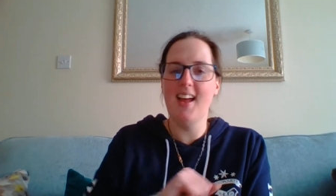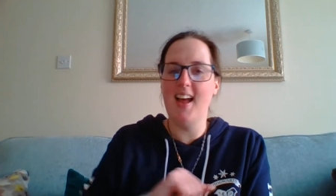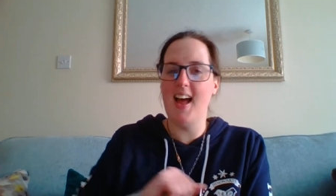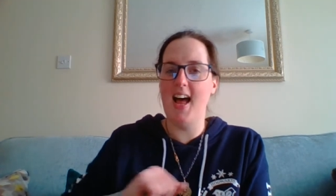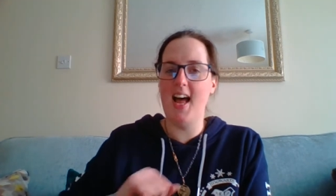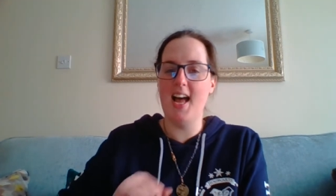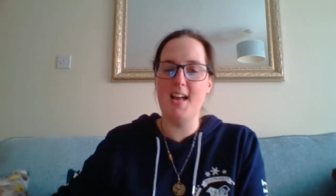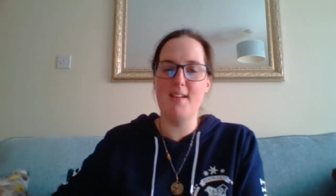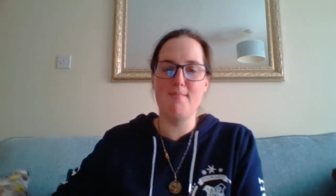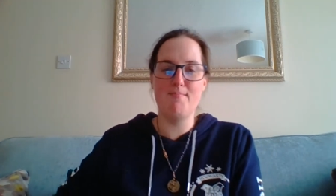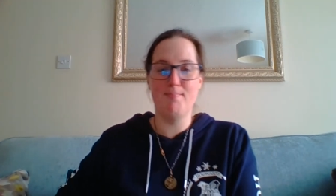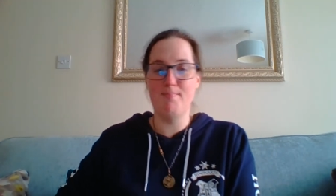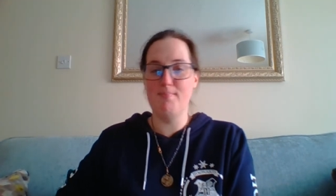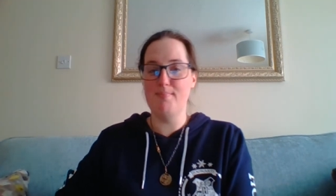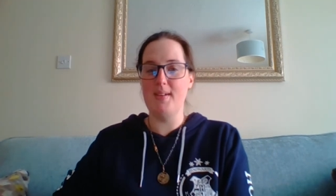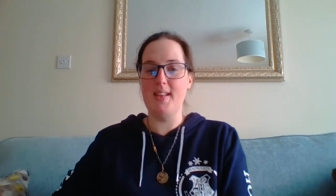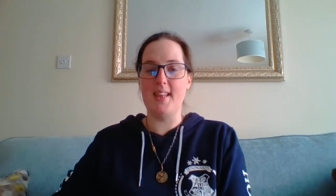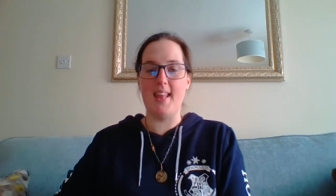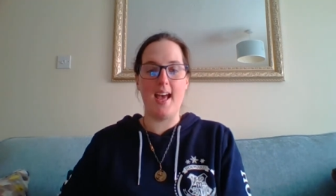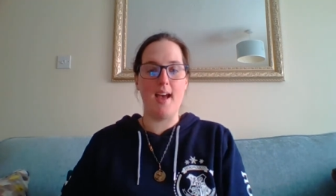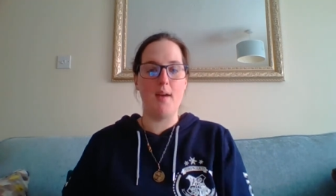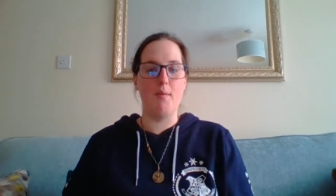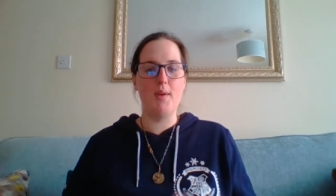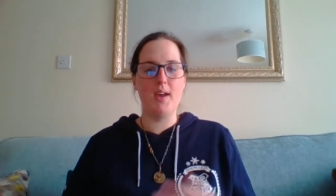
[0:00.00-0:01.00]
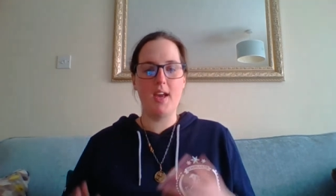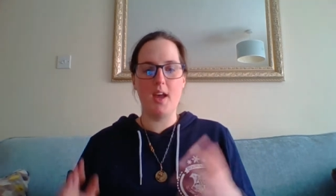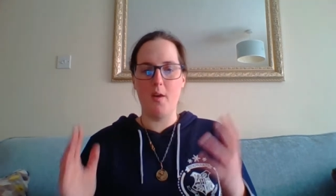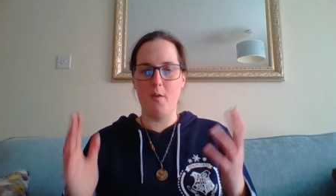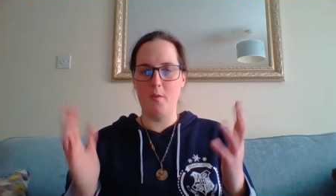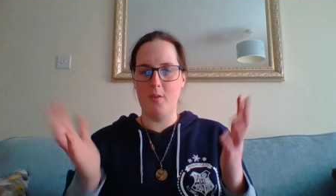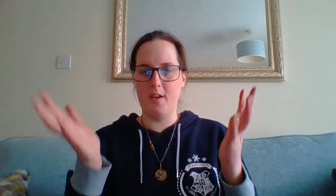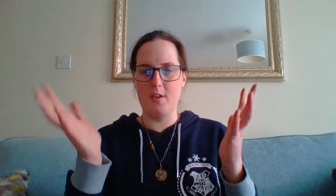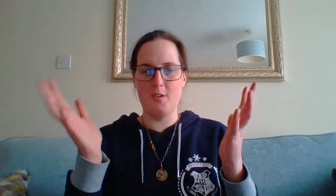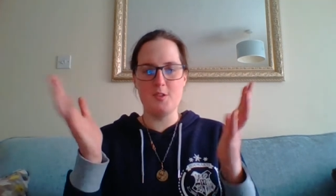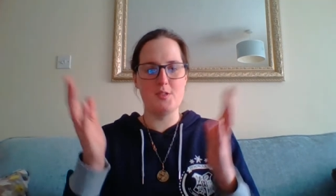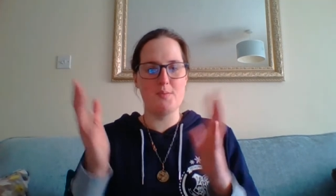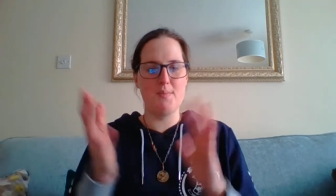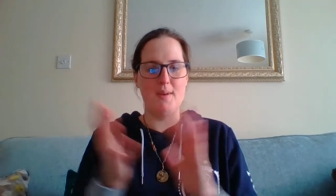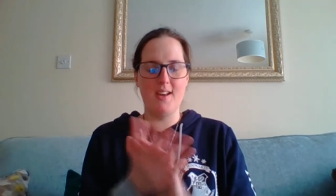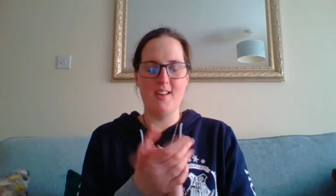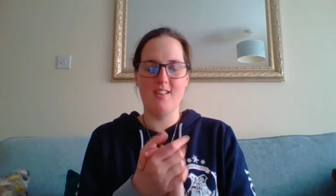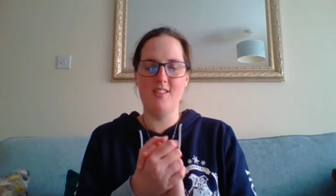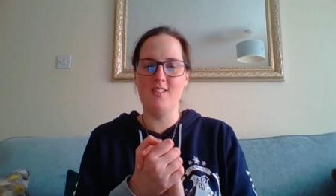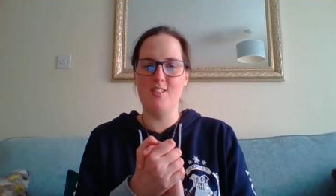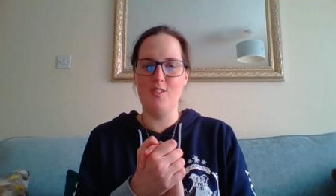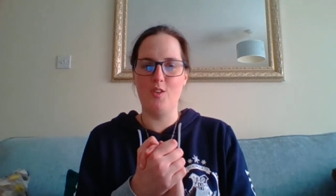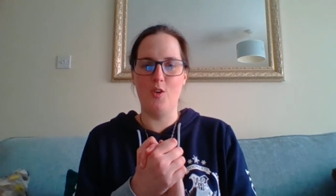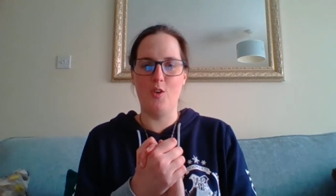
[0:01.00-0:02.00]
Um, but there we go, those are my
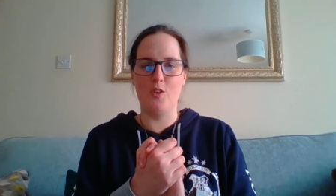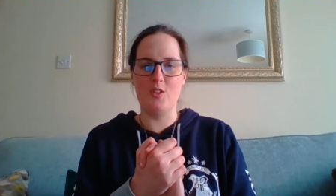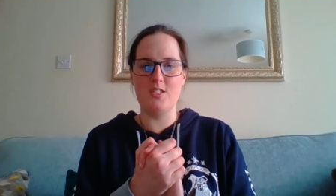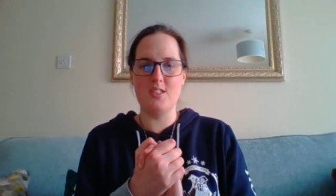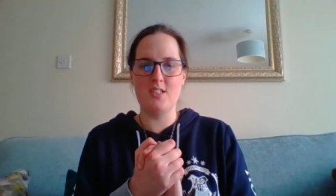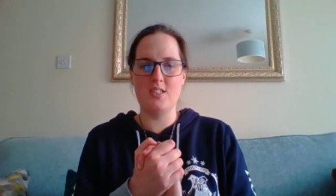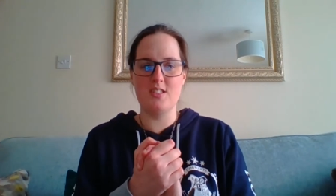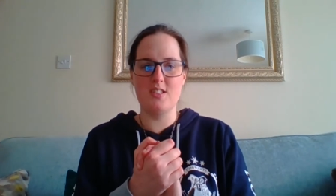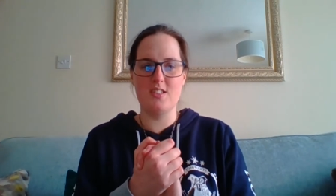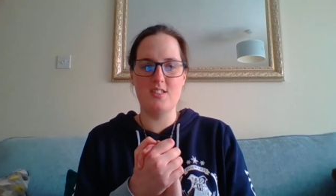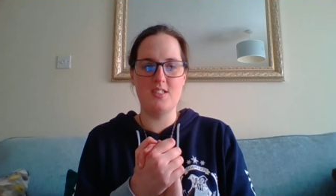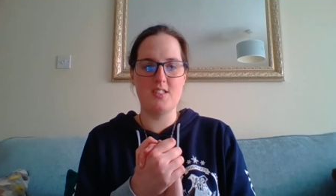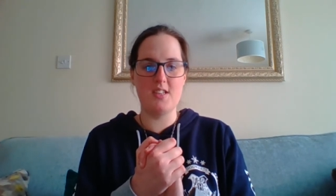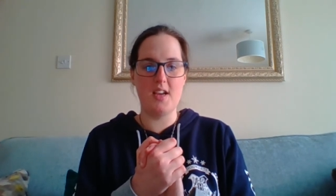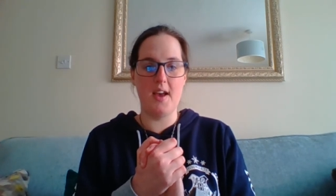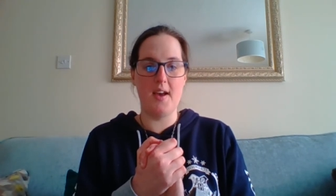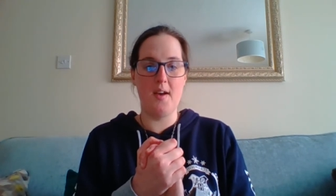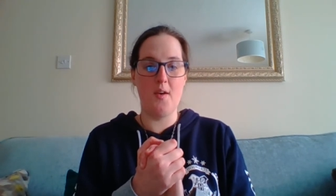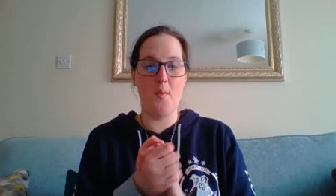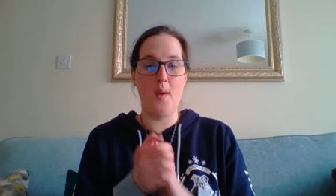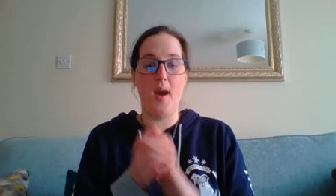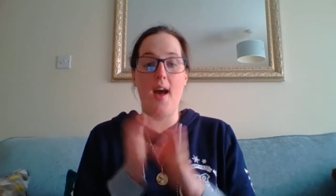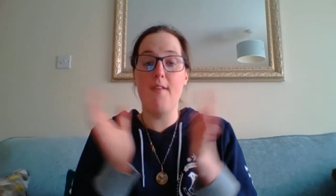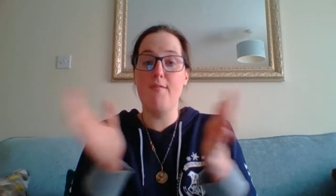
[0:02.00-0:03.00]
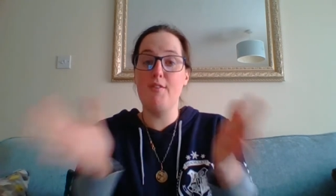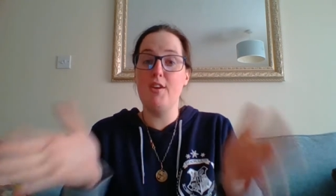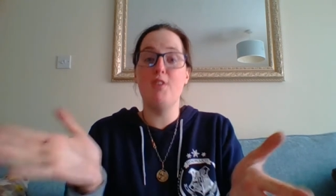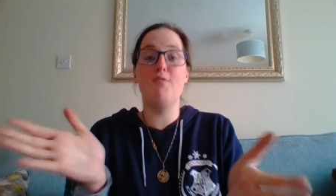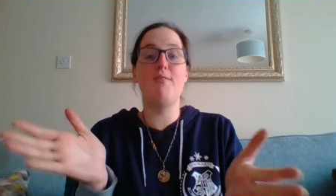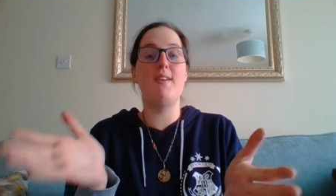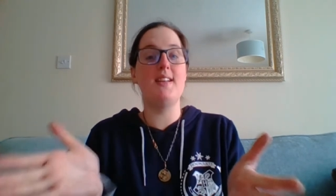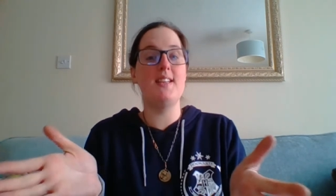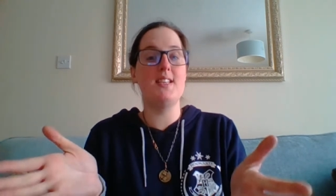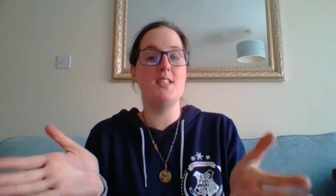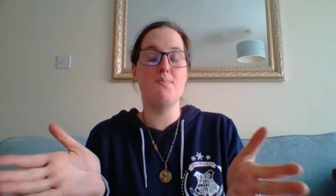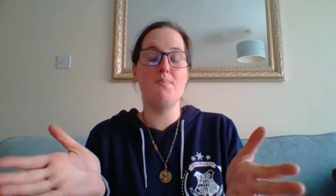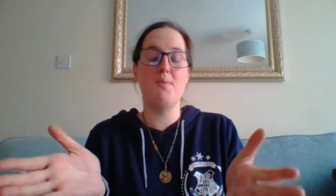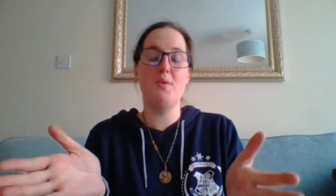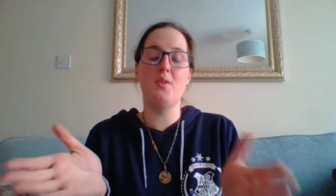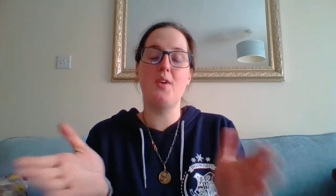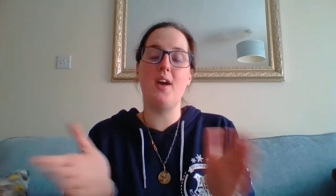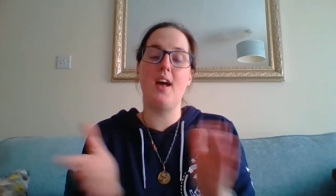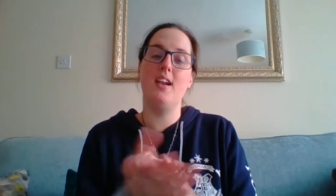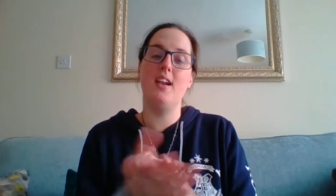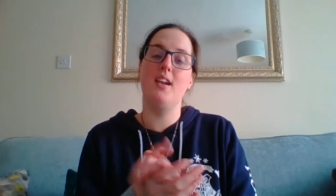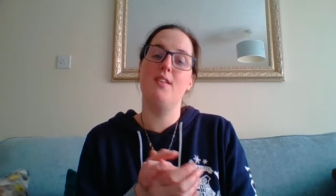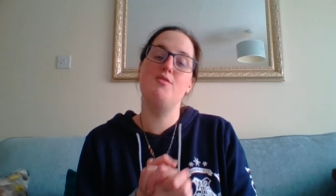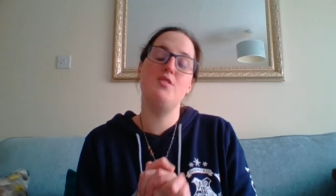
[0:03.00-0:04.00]
thoughts. So, have you read this book?
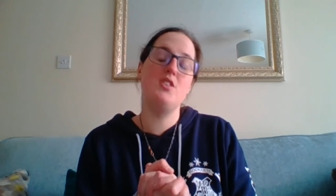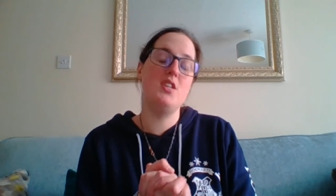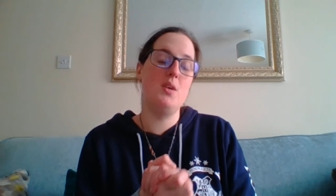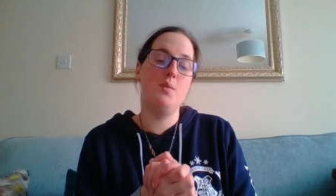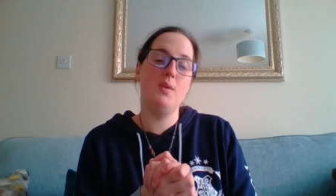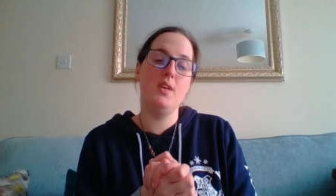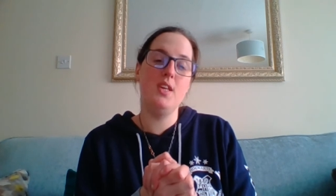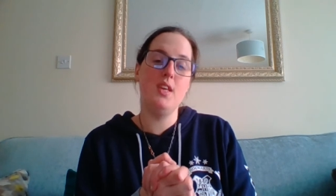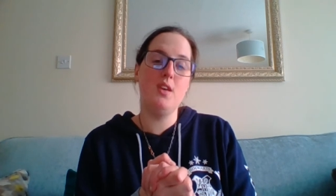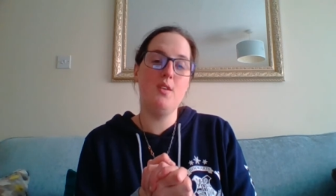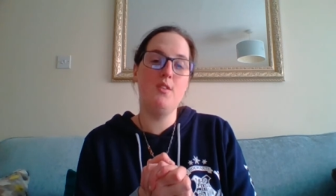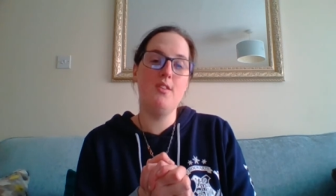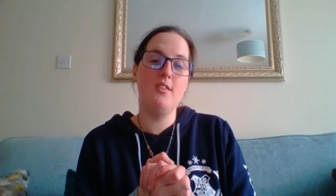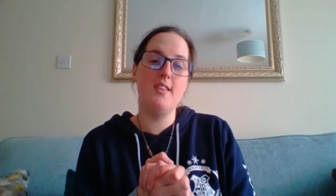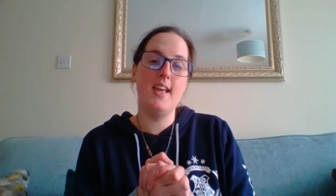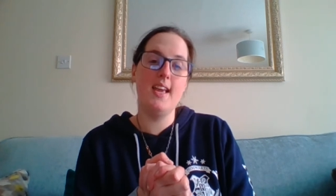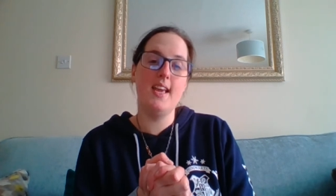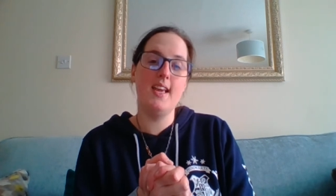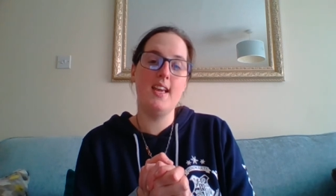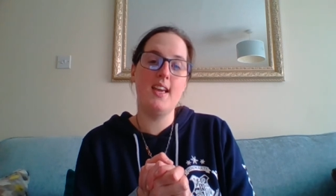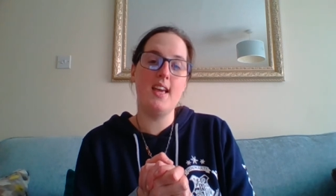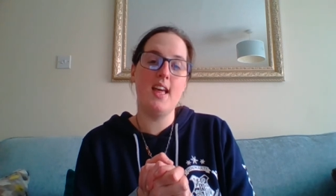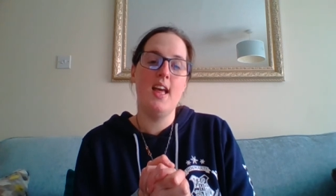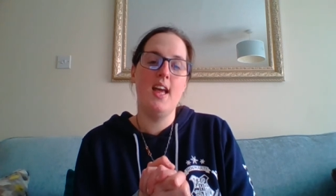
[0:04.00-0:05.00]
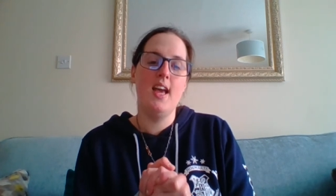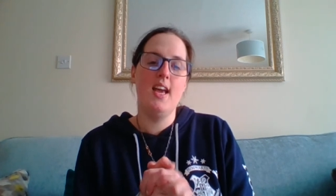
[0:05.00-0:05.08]
I'd love to know what you think.